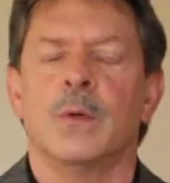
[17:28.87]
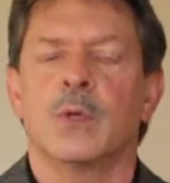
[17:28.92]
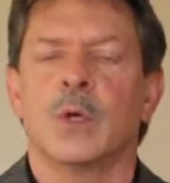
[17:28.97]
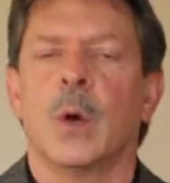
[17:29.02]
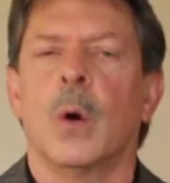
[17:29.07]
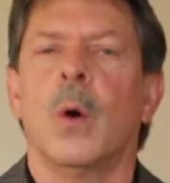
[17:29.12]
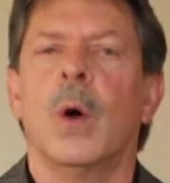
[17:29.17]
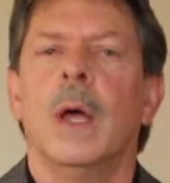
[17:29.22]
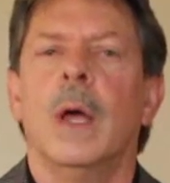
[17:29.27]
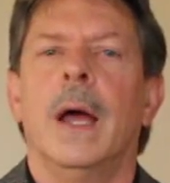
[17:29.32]

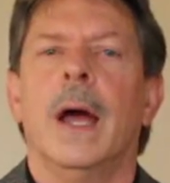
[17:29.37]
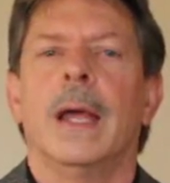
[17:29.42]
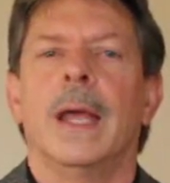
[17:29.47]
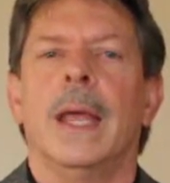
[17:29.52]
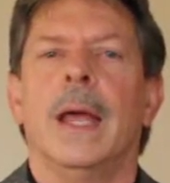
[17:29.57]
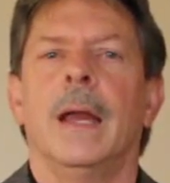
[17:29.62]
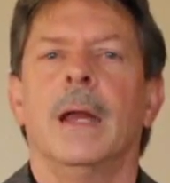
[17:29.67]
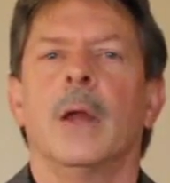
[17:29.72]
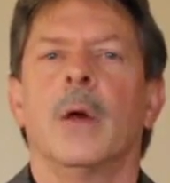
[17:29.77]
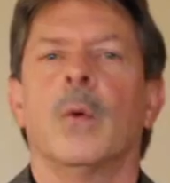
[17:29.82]
So
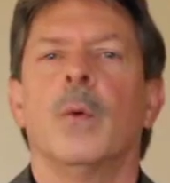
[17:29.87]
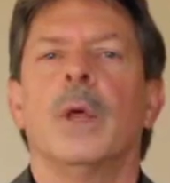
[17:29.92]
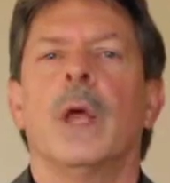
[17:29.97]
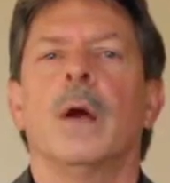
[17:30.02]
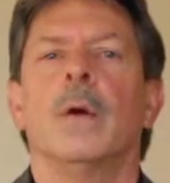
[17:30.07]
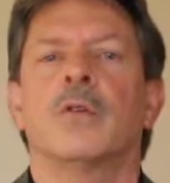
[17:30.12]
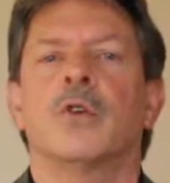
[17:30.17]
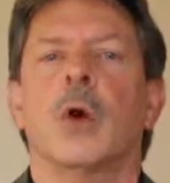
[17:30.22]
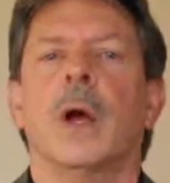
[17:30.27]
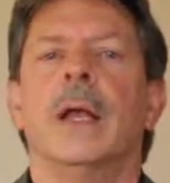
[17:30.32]
again, here we
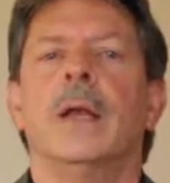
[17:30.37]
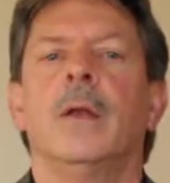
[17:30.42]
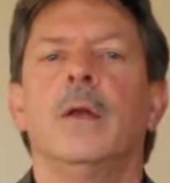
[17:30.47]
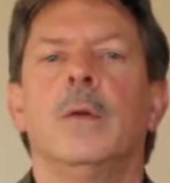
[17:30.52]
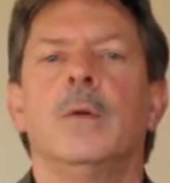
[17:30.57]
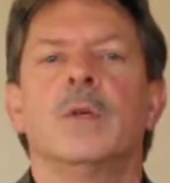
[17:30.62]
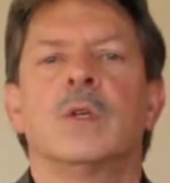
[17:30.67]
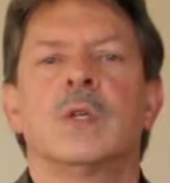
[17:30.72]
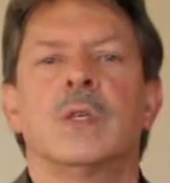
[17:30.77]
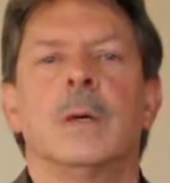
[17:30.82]
are trying to
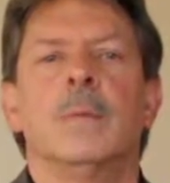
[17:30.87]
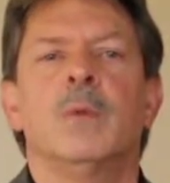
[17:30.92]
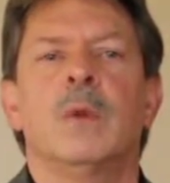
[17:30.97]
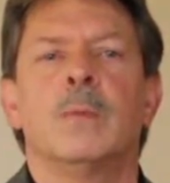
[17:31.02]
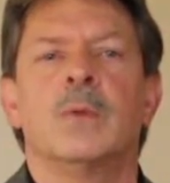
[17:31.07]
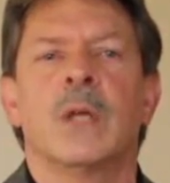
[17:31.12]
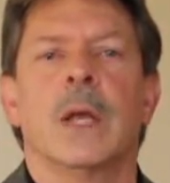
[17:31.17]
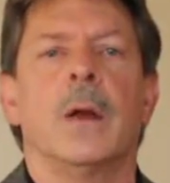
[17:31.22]
use symptoms,